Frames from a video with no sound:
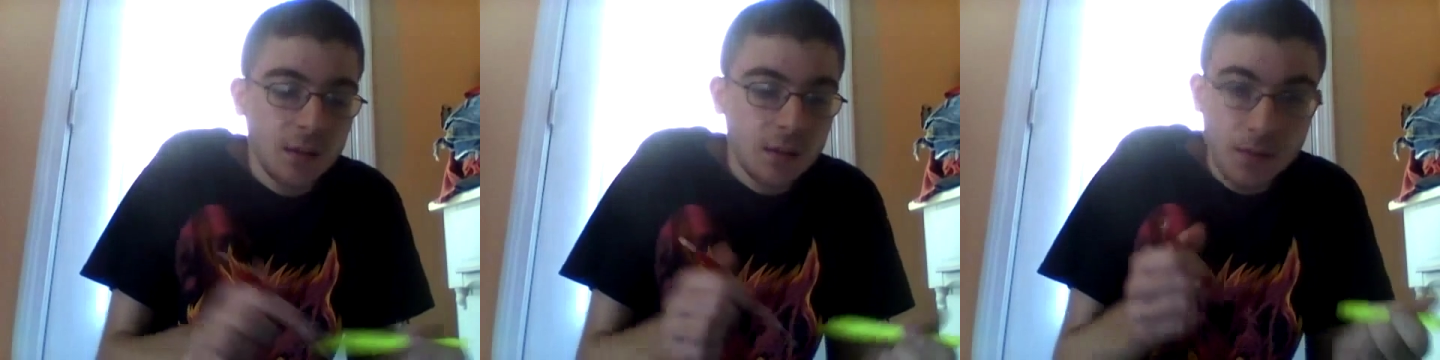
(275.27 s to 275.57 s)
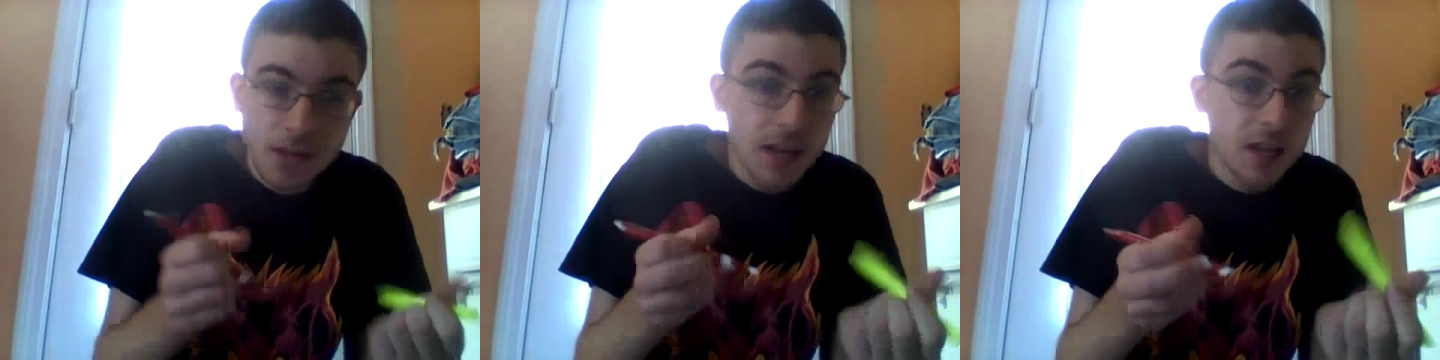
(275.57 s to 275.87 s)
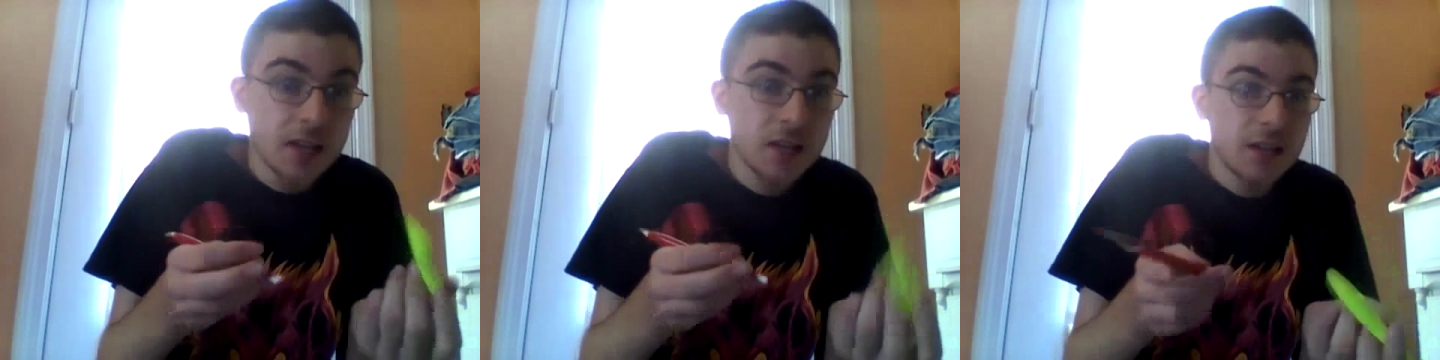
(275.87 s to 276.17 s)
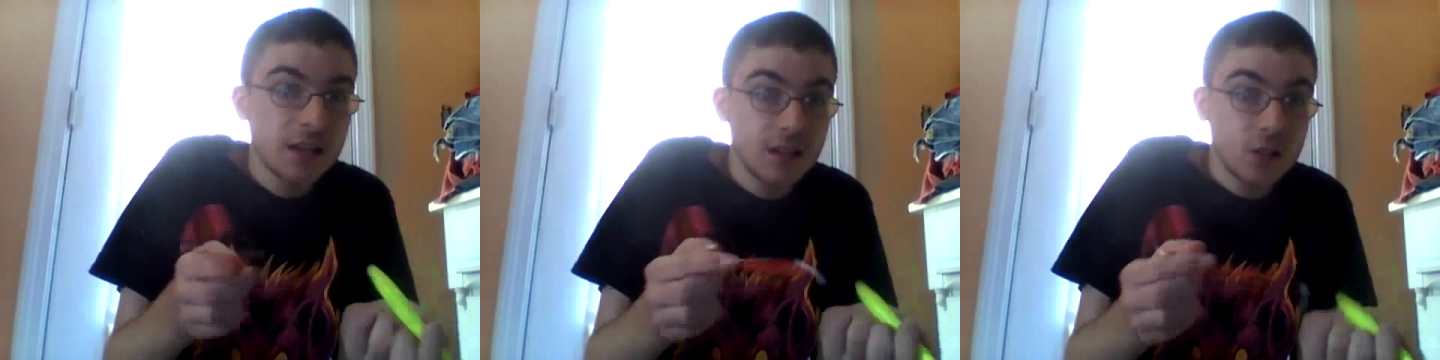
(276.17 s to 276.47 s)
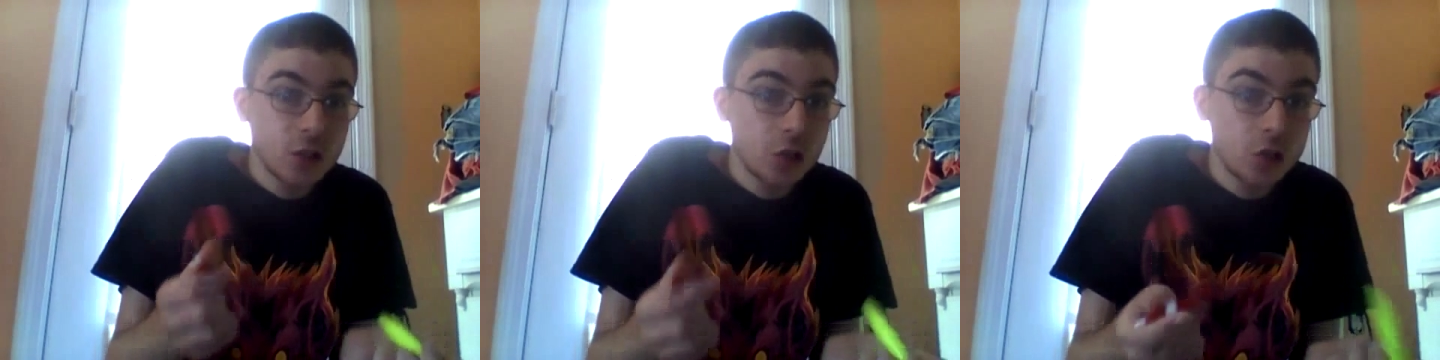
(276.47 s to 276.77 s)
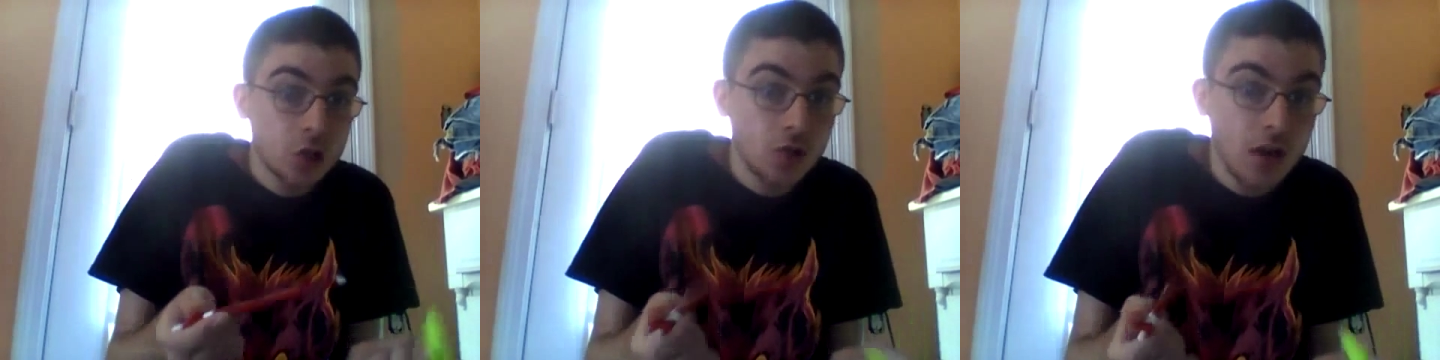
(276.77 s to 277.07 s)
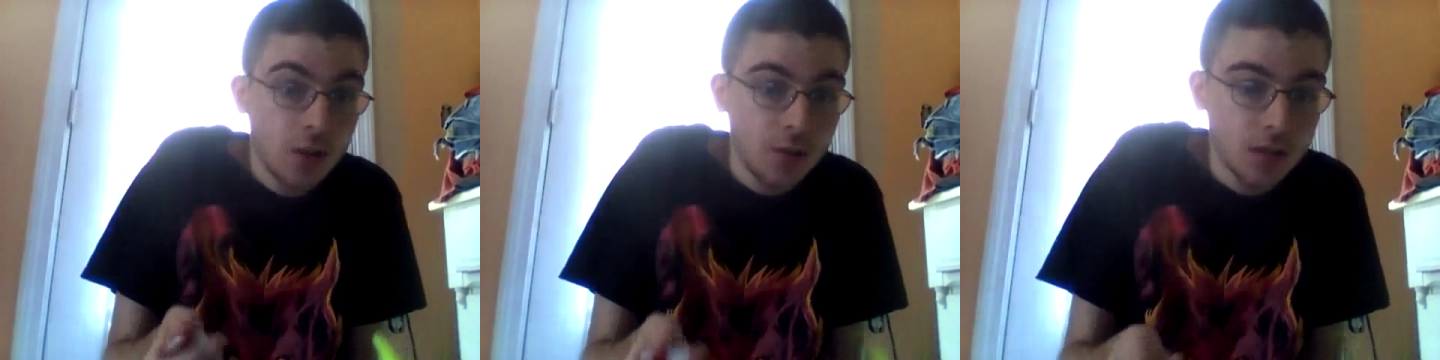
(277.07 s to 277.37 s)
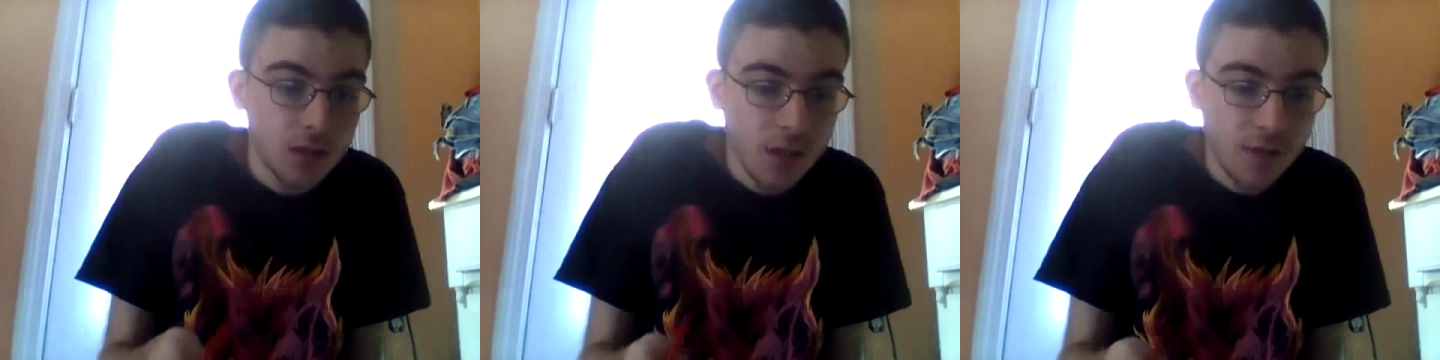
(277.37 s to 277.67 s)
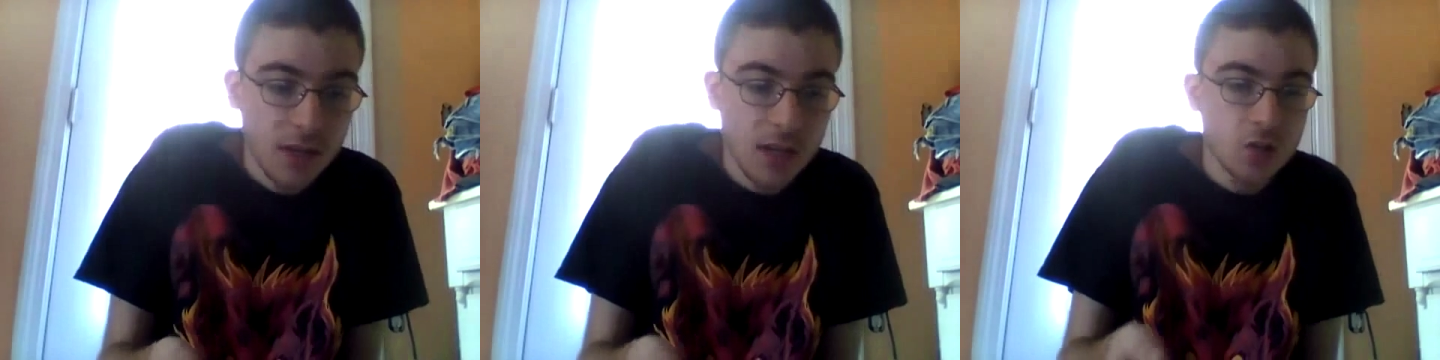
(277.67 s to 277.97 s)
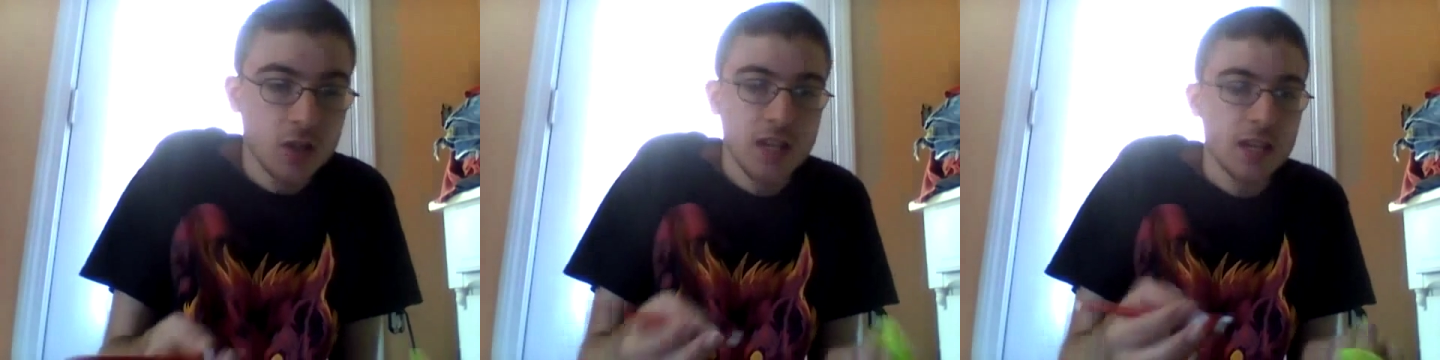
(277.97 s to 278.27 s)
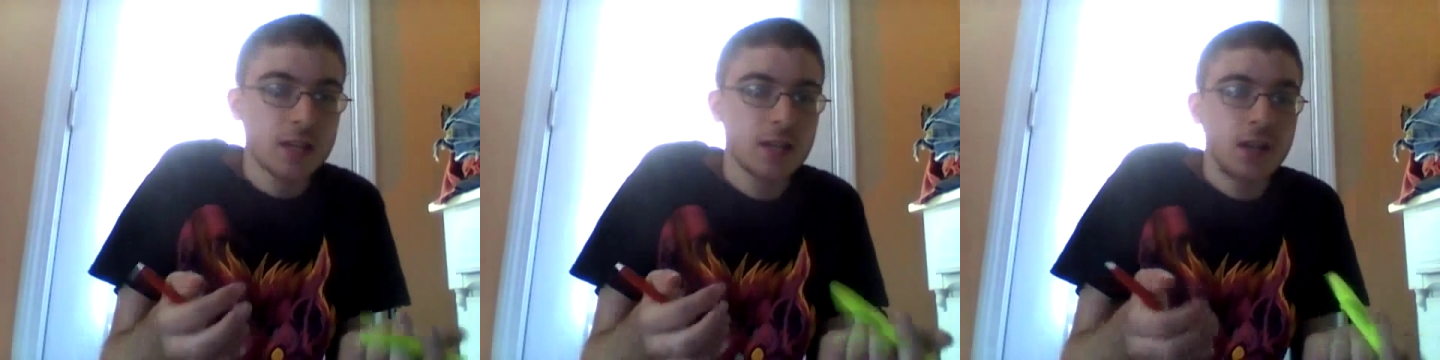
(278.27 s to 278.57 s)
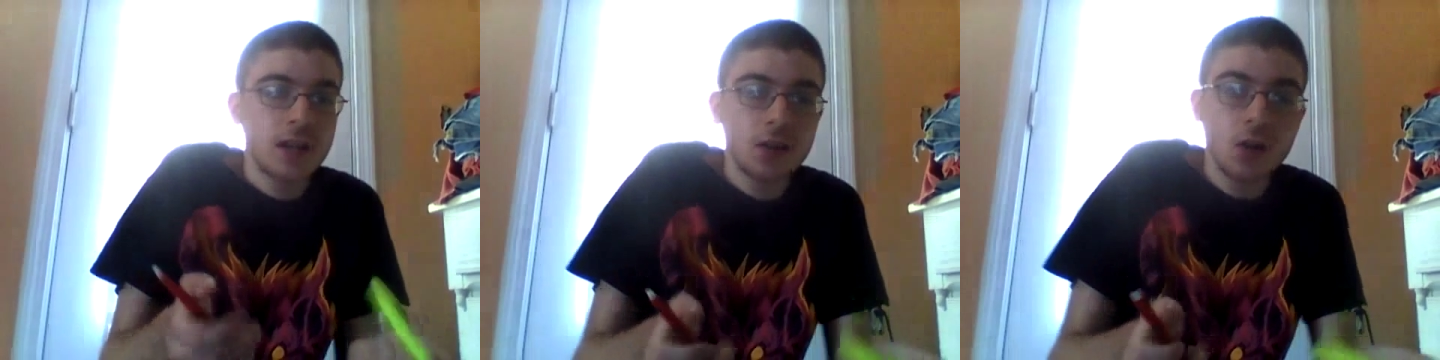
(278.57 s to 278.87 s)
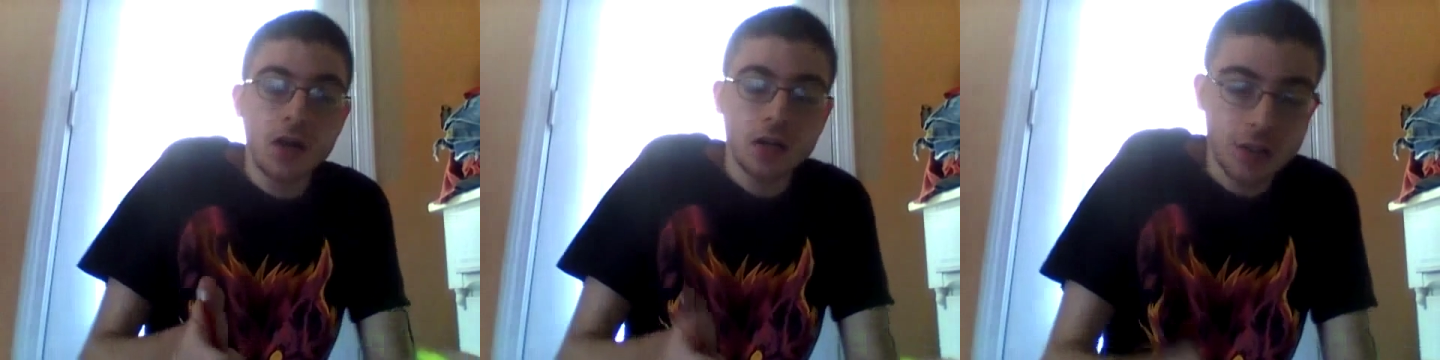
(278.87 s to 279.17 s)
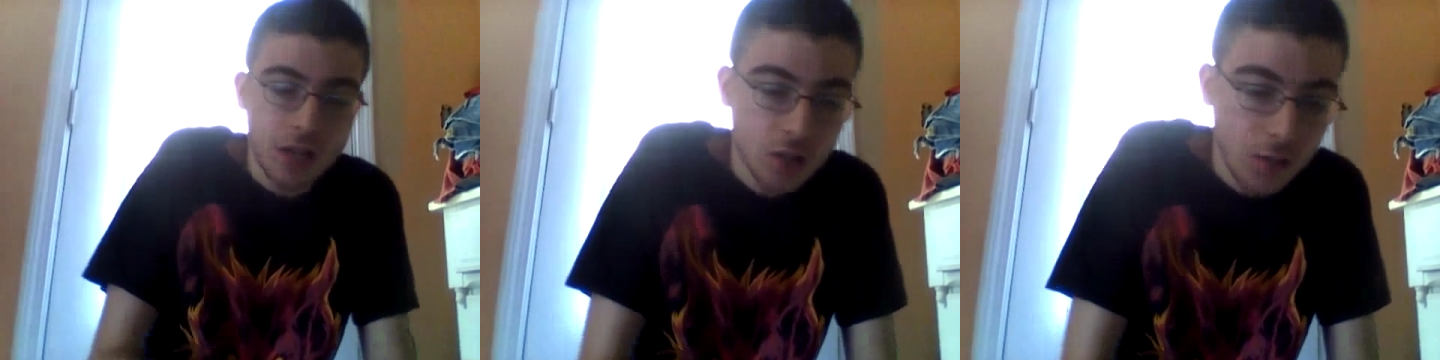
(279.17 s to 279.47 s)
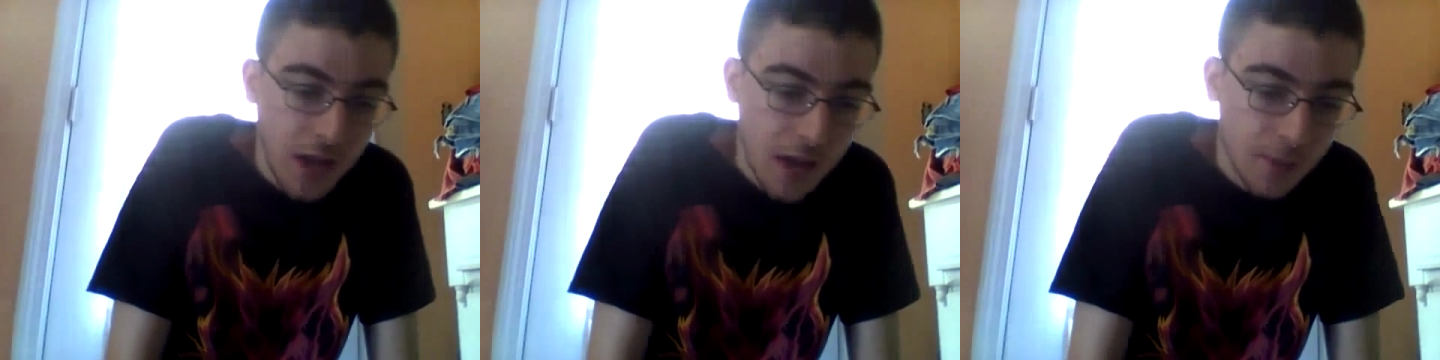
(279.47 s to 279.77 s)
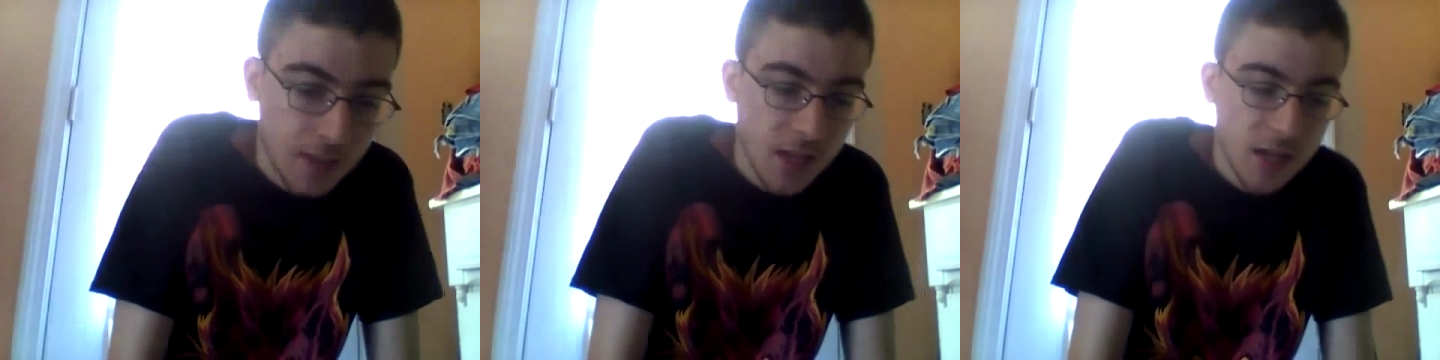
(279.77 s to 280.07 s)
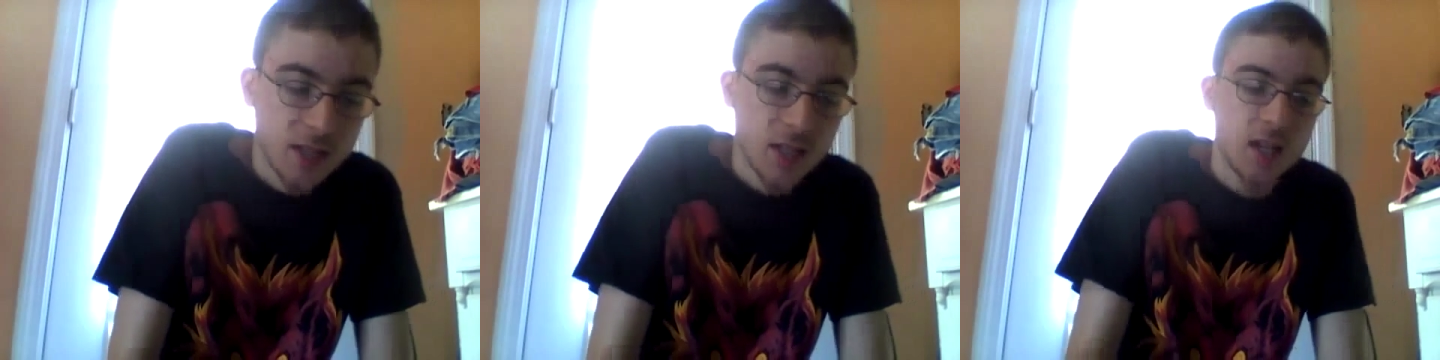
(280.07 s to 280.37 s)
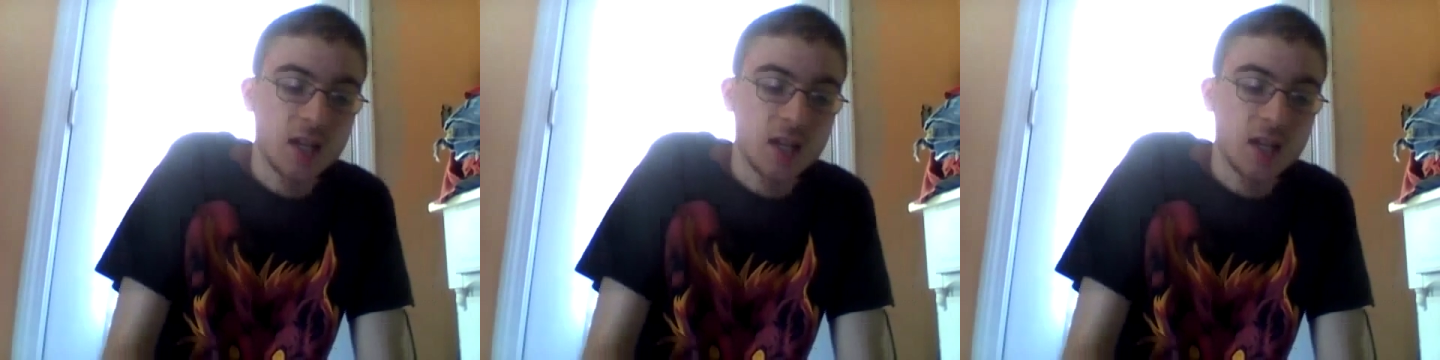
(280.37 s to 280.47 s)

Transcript: Nick is searching around for stuff, and Nick just can't. No, actually, that's not what happens next.